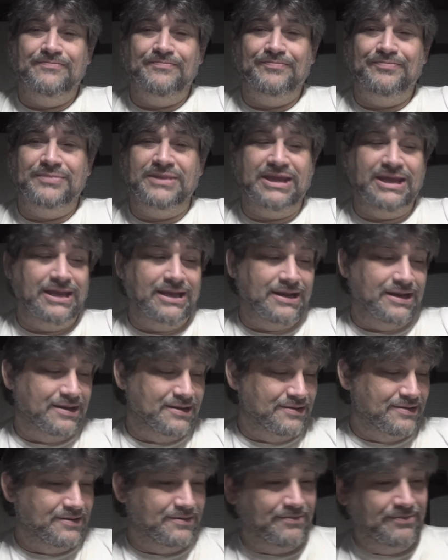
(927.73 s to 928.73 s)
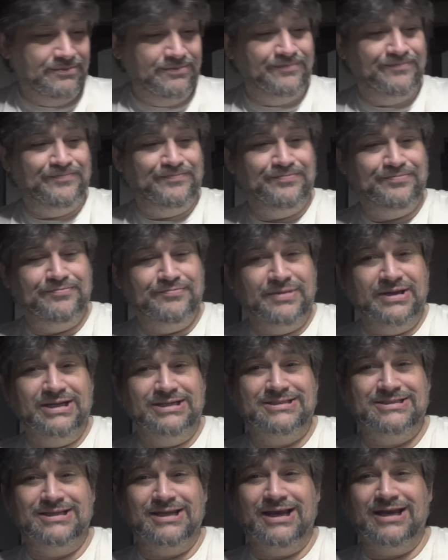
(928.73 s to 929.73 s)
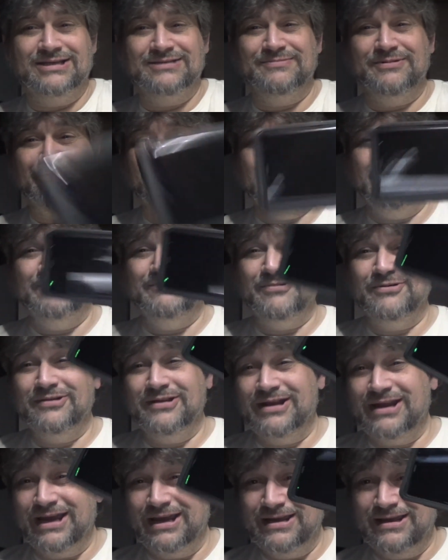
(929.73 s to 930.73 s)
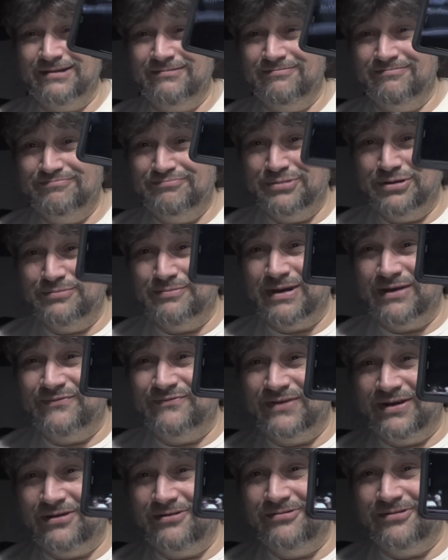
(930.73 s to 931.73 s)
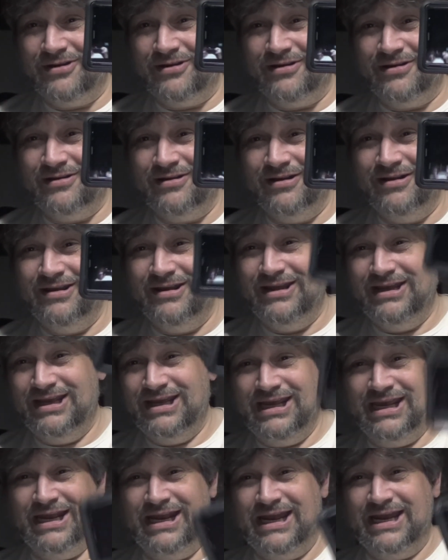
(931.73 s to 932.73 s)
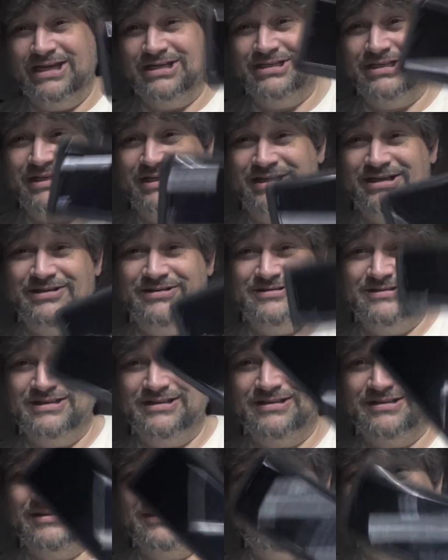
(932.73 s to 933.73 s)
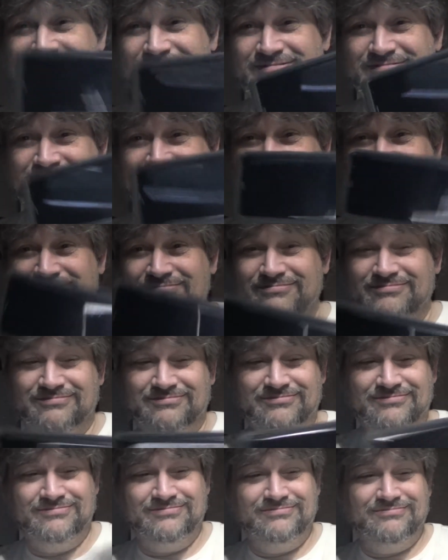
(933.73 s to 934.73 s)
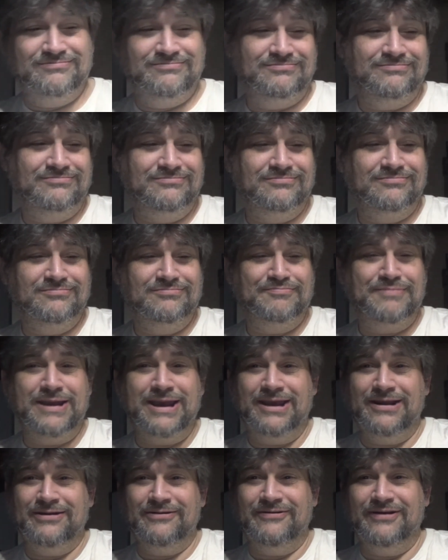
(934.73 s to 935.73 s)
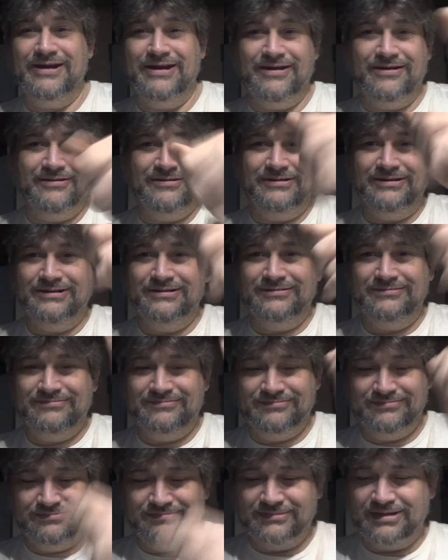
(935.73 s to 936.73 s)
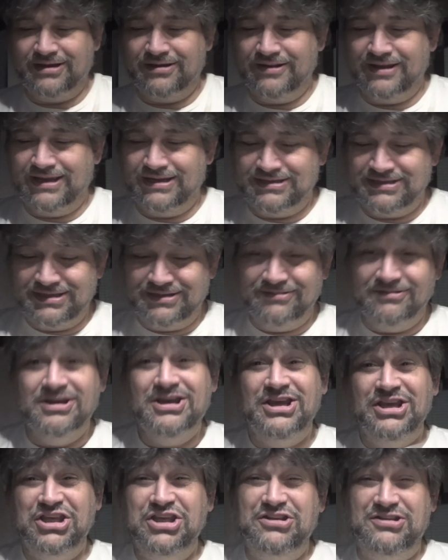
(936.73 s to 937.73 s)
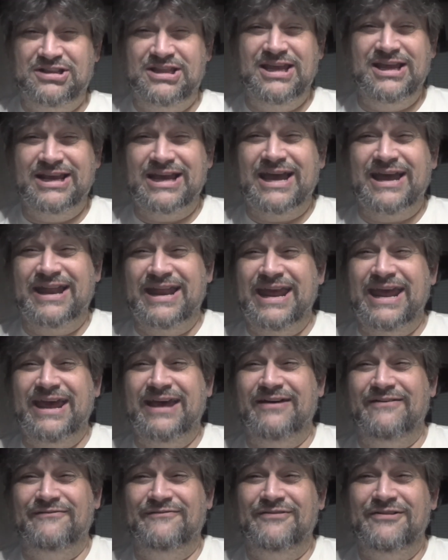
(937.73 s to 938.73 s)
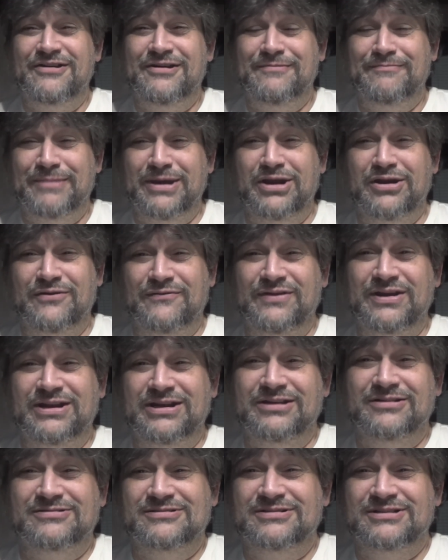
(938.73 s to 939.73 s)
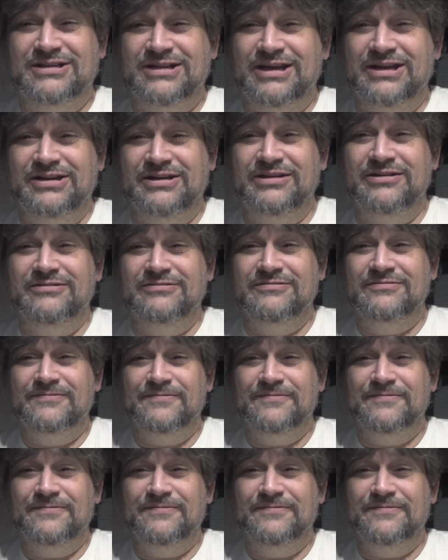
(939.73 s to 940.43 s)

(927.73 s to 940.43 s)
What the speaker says: But it's the Osmo gimbal that I can put my phone on and actually use it to pan around and all that too. You'd think I'd have better videos than I do,